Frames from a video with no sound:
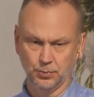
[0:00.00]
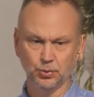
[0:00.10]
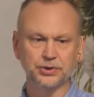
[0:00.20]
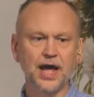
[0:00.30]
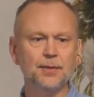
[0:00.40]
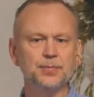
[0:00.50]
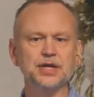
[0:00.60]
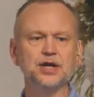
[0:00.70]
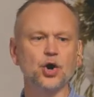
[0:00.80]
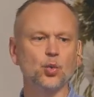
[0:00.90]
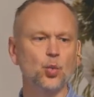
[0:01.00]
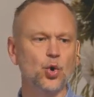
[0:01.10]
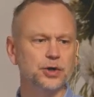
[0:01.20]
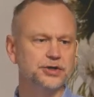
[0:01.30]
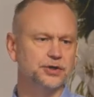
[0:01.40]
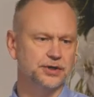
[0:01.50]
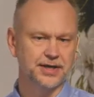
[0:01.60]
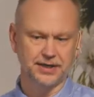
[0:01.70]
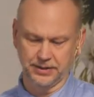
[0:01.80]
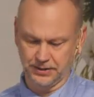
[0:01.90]
will not be a warrior
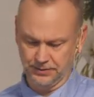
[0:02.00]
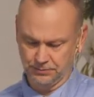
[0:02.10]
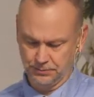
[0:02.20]
king.